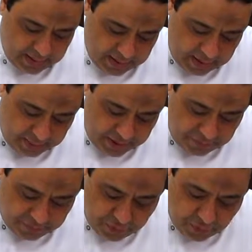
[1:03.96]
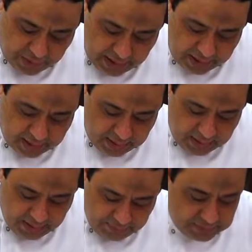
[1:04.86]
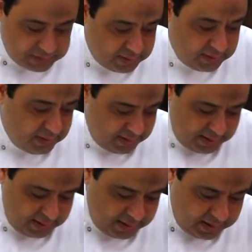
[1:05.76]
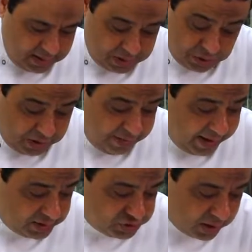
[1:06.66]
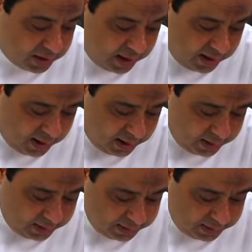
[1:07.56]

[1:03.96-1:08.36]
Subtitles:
a little bit of coriander leaves to give extra color,